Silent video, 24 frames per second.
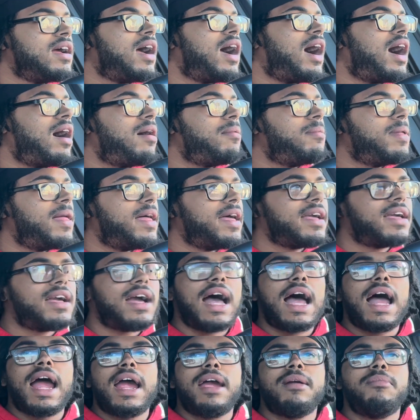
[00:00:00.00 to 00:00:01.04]
I'm like,
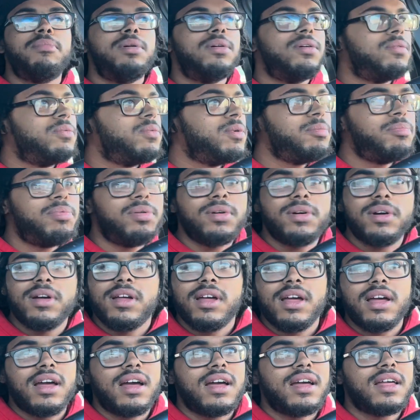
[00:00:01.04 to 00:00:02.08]
all right, boom. We pull.
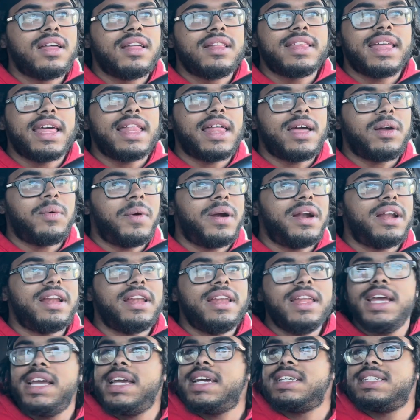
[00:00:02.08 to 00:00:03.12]
They like, where the
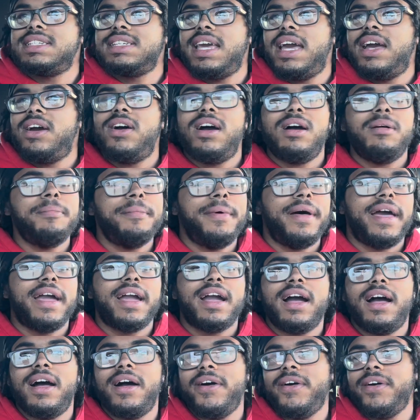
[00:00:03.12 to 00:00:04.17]
niggas, Kel? I'm like,
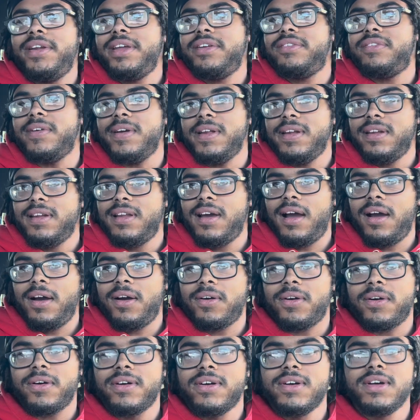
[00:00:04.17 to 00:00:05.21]
I don't even
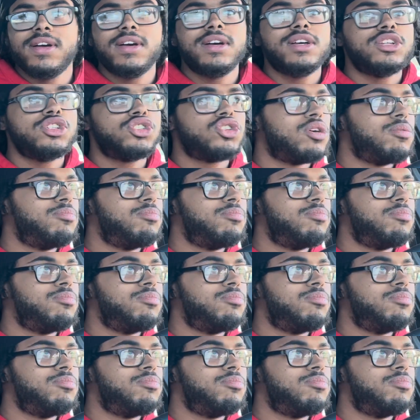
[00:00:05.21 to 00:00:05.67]
know. So,